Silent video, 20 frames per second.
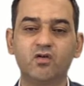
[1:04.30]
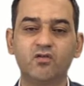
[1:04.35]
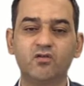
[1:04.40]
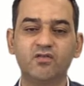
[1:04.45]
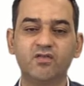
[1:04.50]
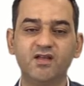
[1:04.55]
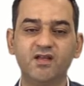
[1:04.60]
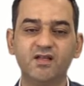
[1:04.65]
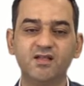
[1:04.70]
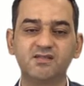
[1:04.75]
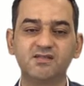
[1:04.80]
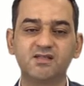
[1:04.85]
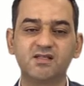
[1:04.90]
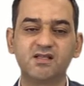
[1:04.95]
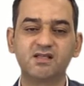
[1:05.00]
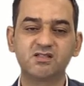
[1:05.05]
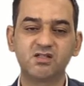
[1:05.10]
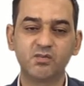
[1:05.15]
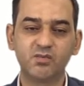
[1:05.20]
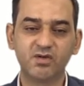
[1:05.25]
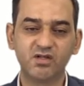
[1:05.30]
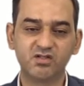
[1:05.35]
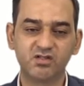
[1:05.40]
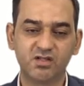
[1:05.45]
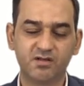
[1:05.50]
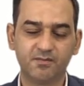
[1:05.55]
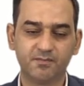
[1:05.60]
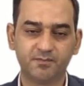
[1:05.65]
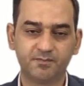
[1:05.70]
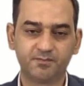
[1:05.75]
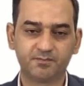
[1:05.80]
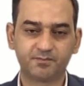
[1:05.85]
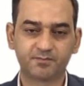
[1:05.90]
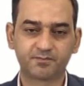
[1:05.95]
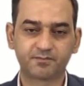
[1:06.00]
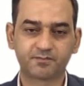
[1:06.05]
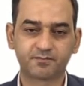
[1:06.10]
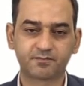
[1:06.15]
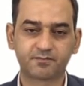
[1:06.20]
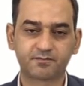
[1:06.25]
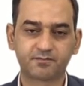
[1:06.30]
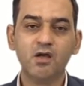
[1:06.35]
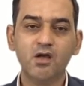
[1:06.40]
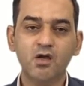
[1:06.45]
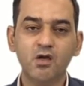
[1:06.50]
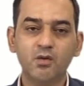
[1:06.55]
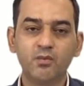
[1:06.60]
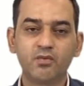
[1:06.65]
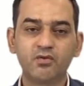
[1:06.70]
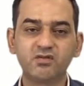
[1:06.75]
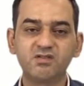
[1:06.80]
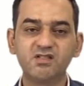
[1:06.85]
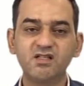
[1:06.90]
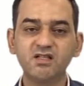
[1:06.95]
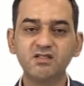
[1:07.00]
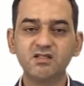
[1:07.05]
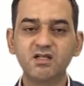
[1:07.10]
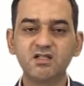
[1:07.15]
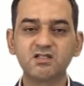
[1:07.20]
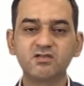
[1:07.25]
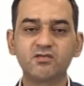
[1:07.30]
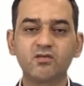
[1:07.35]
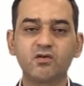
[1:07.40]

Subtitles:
of these expressions. Procedures